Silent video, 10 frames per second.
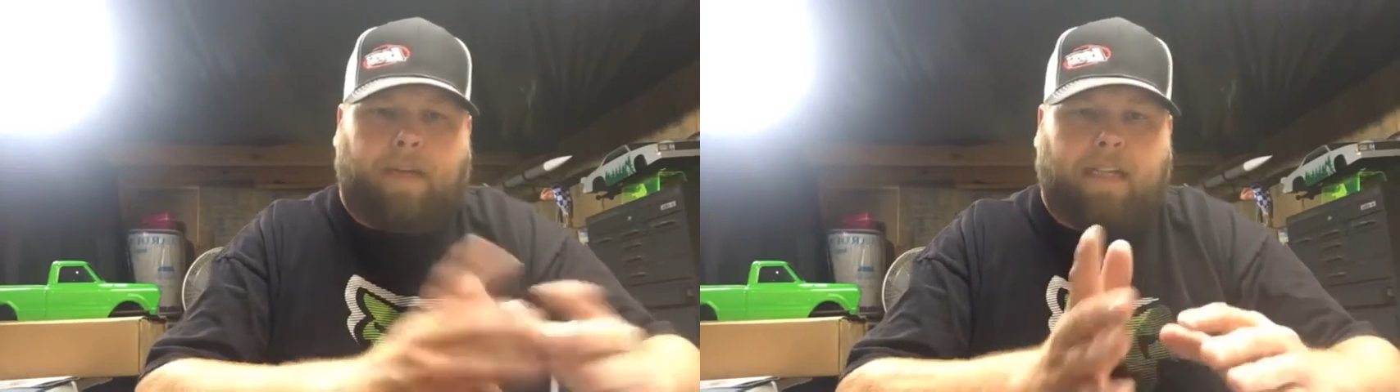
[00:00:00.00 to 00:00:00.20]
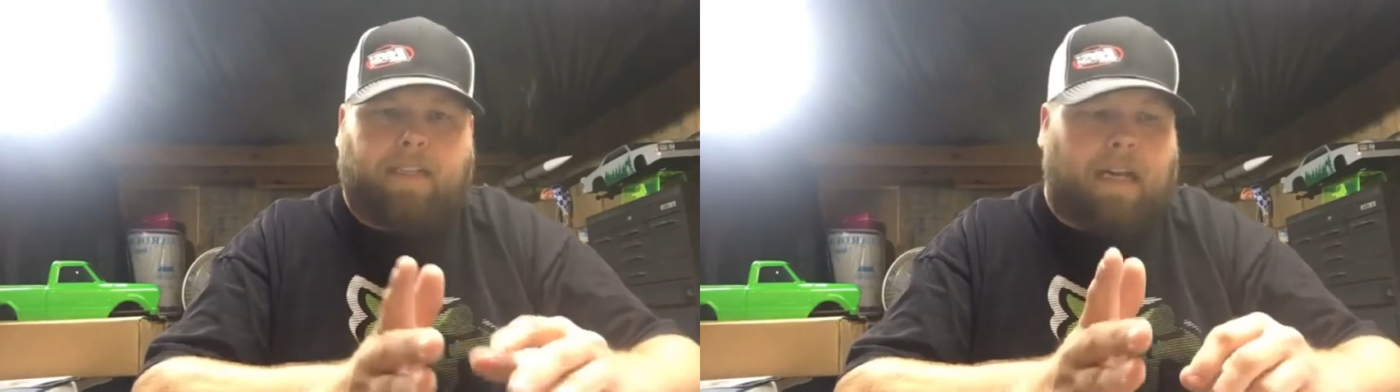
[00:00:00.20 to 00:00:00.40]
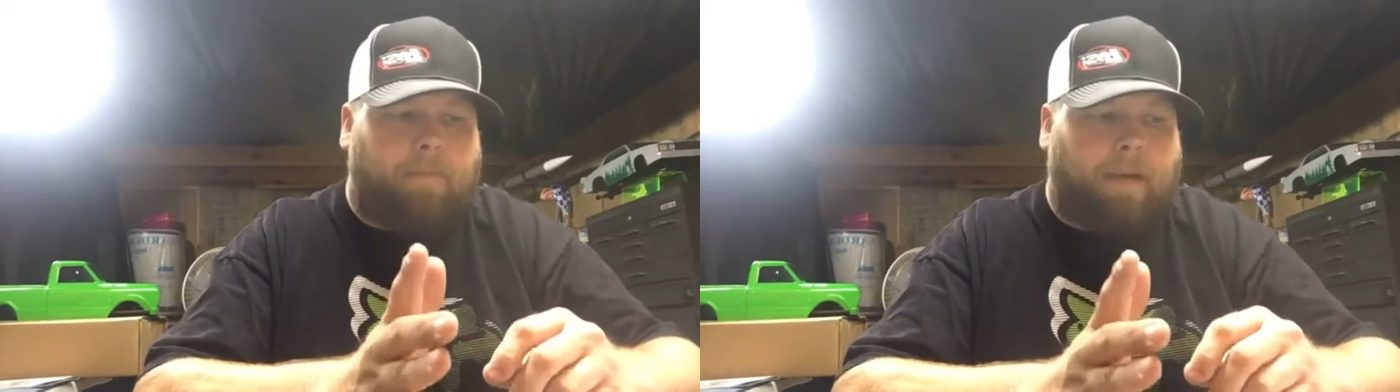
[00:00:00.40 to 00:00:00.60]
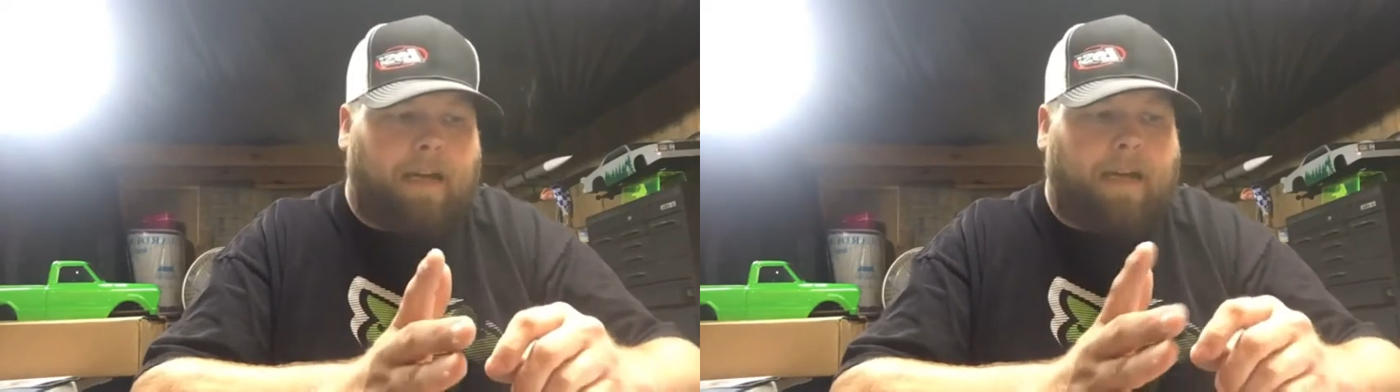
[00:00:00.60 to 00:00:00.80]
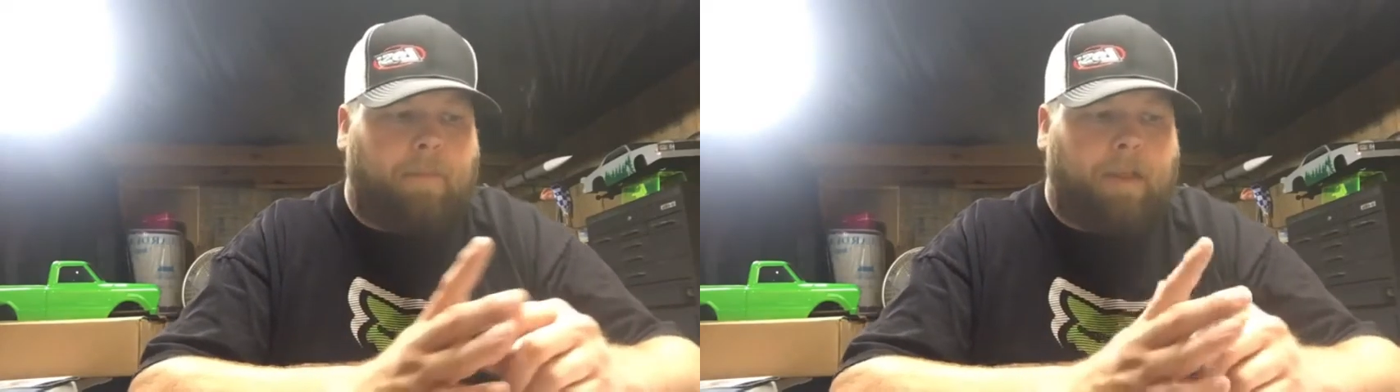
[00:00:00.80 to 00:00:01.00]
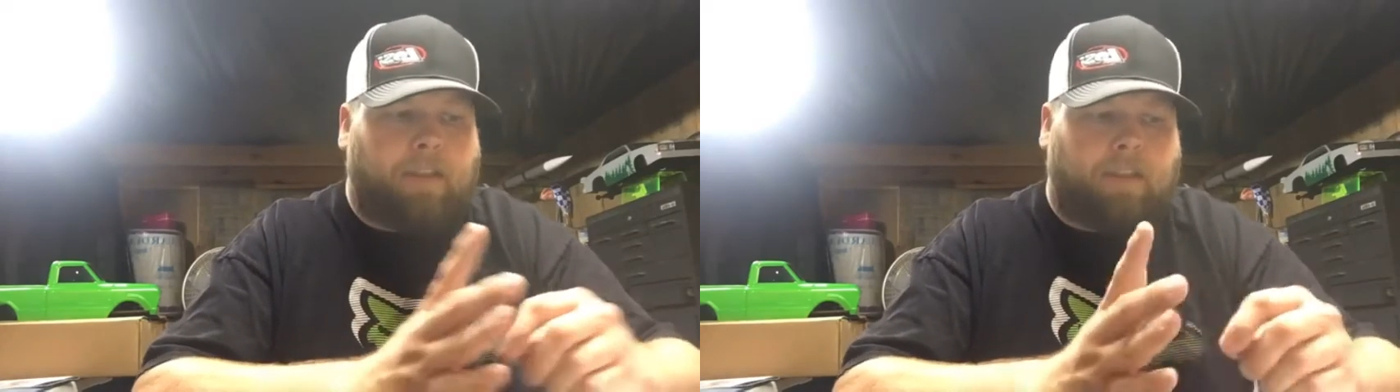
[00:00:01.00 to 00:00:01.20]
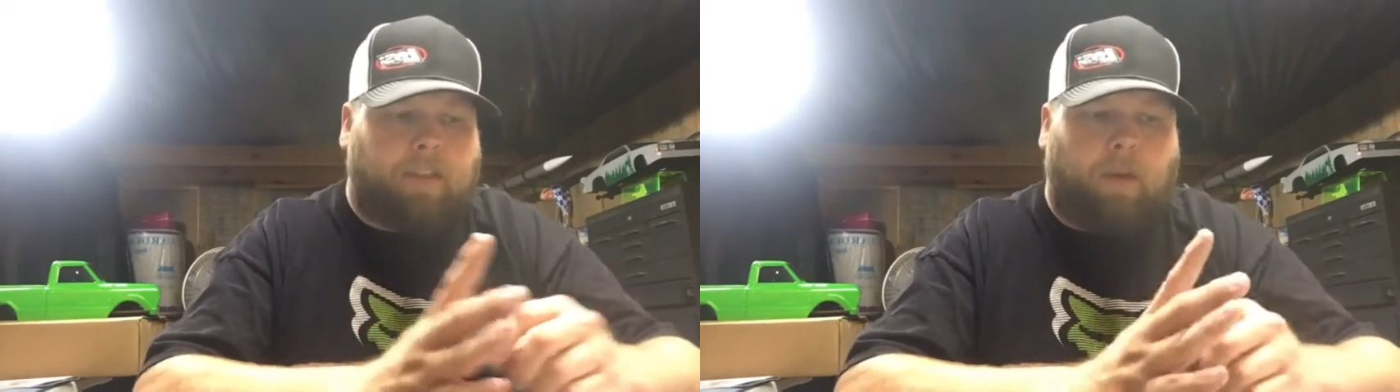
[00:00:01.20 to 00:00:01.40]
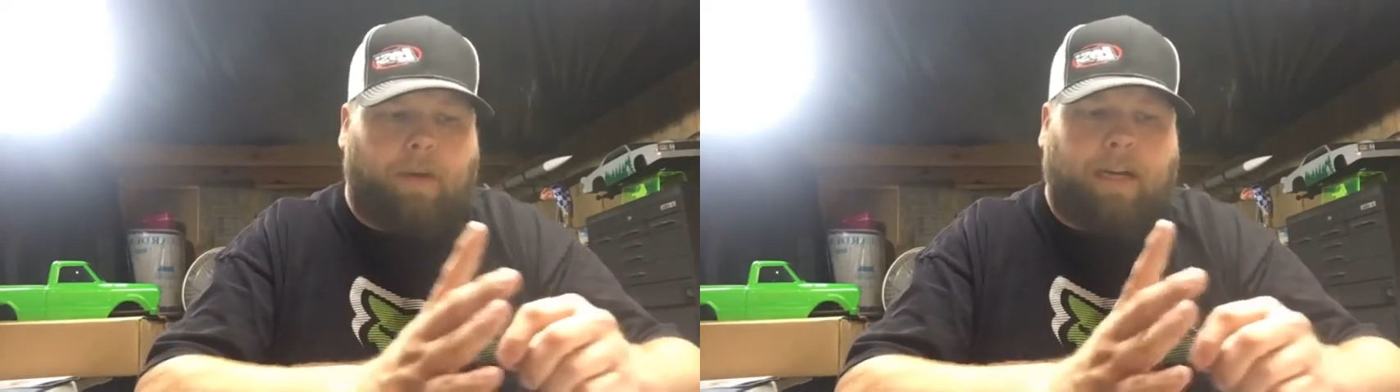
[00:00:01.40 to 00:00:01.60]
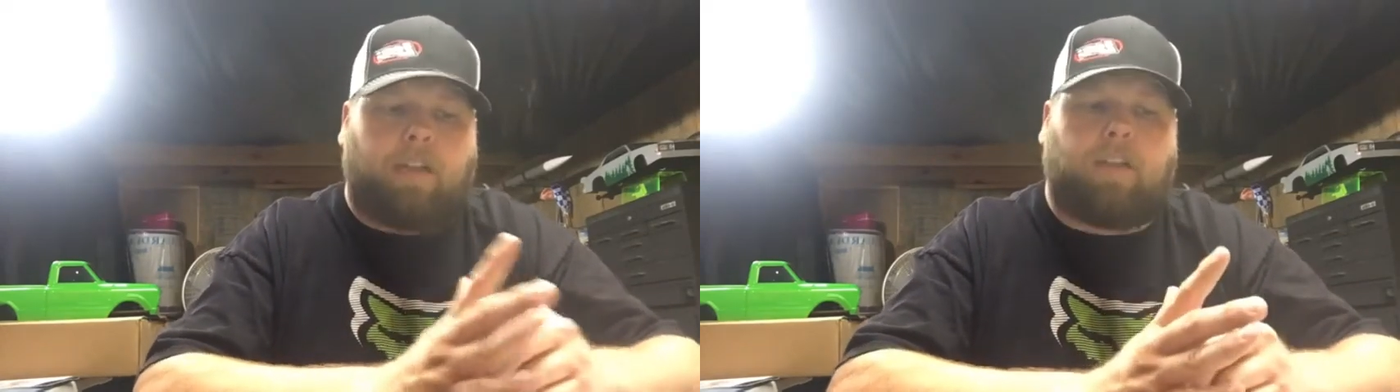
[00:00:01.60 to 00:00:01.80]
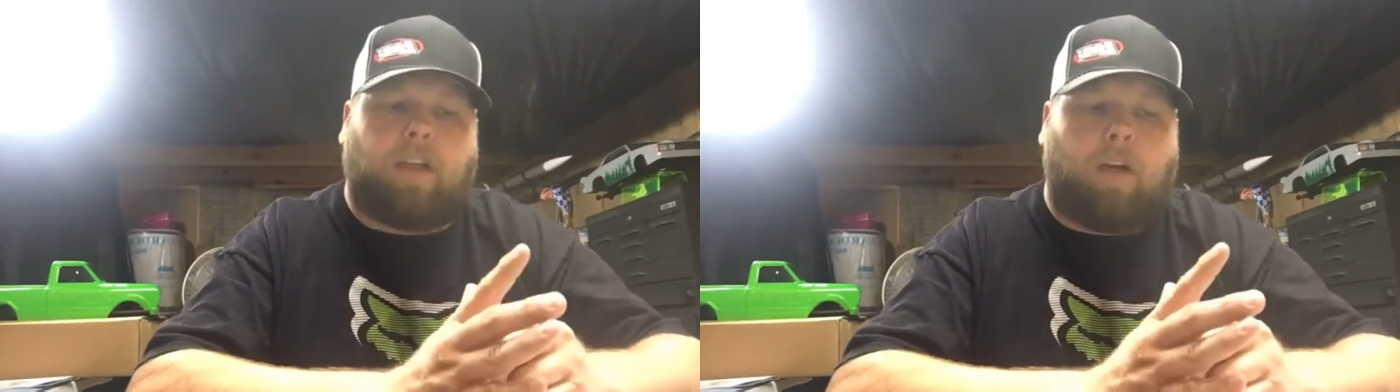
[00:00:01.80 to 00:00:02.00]
the inside by how much it's slowing down
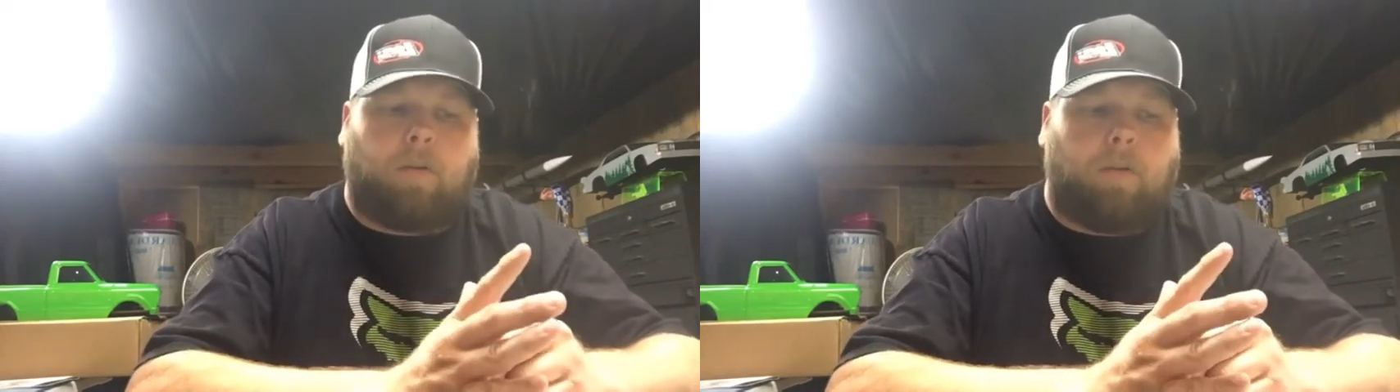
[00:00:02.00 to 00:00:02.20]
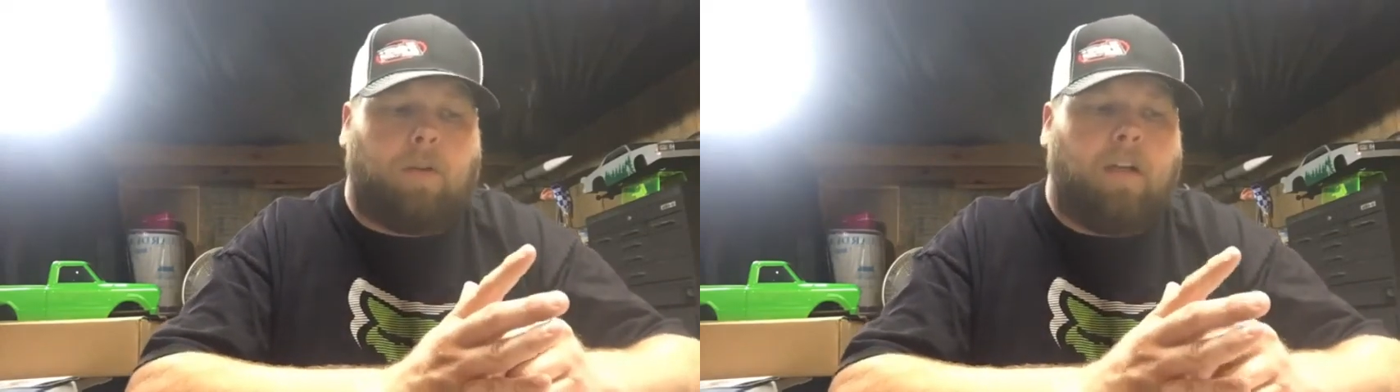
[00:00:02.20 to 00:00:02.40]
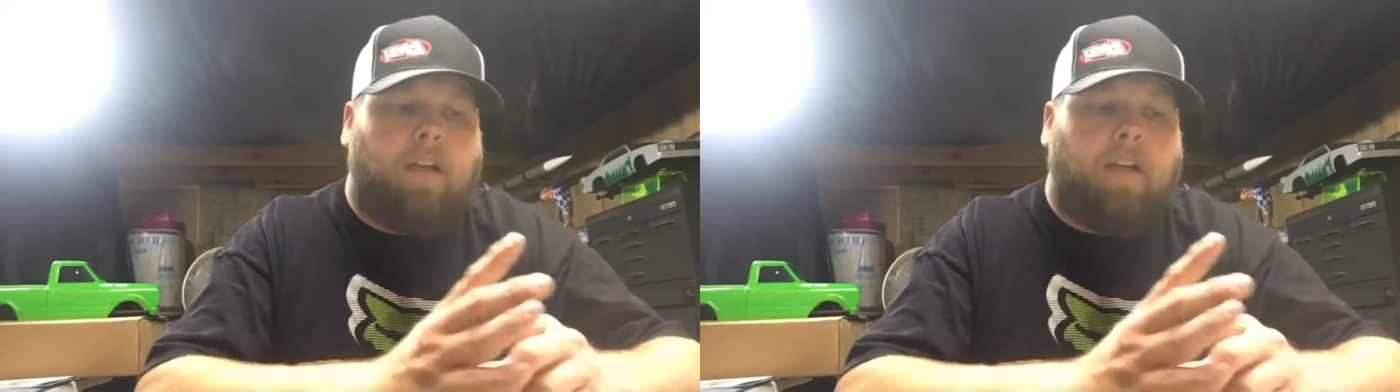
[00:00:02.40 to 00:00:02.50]
the shock oil.